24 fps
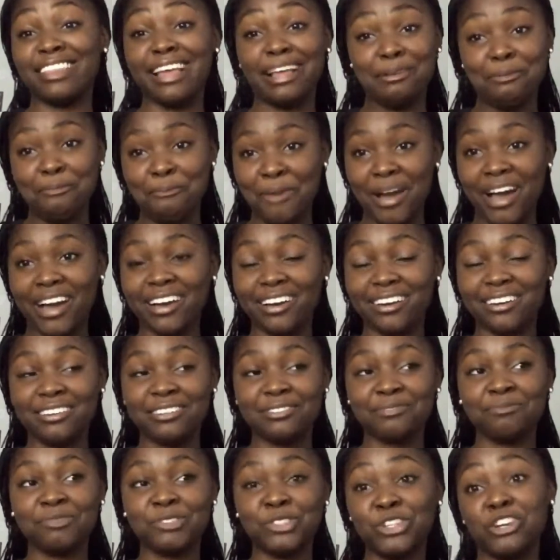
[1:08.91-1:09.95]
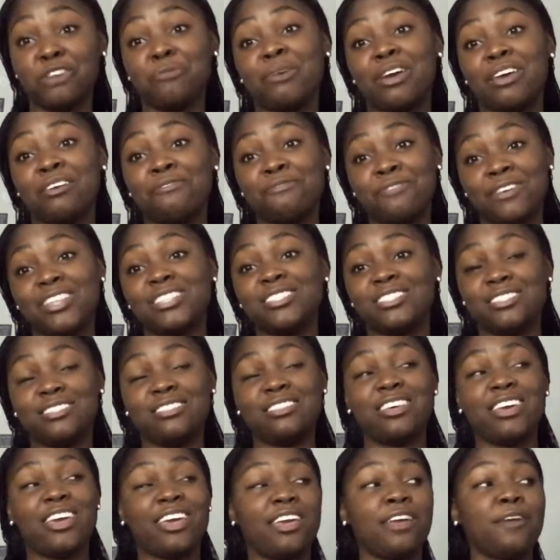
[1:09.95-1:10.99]
that mark during my first
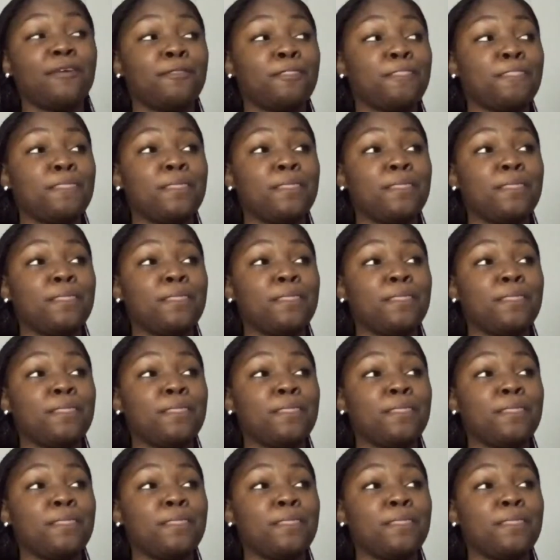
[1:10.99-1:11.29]
year,